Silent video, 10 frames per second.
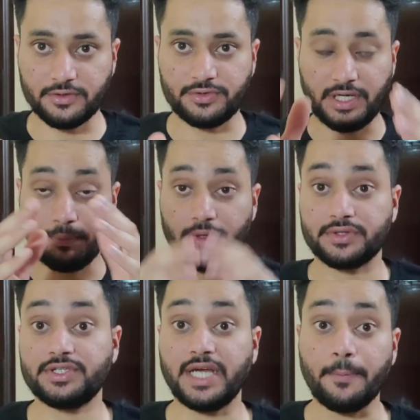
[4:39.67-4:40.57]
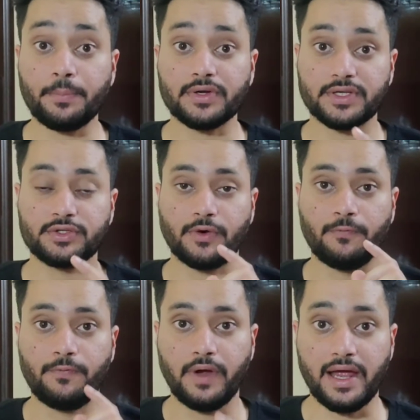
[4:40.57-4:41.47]
So shapers is a
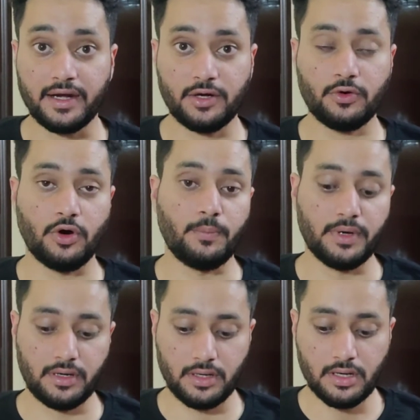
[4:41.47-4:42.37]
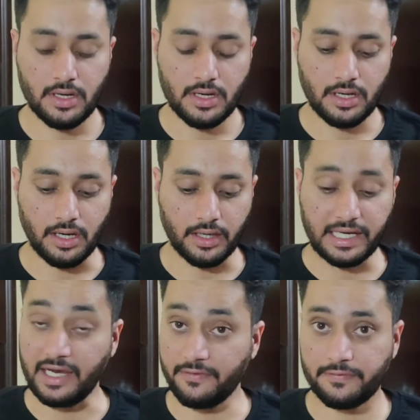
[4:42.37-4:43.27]
very common
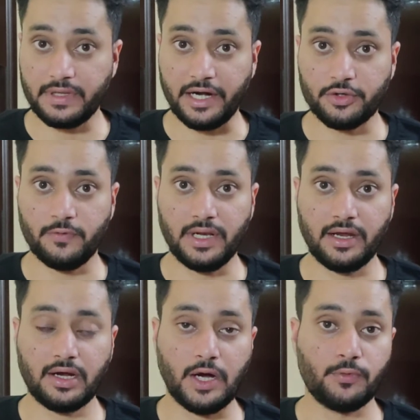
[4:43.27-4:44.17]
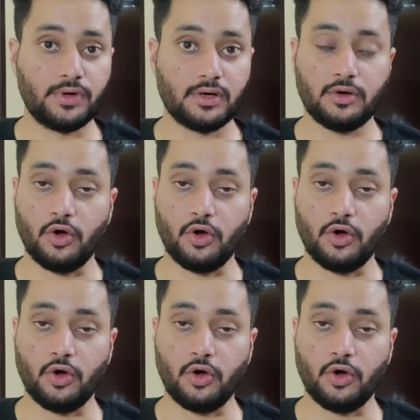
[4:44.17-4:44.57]
glyph that you will encounter.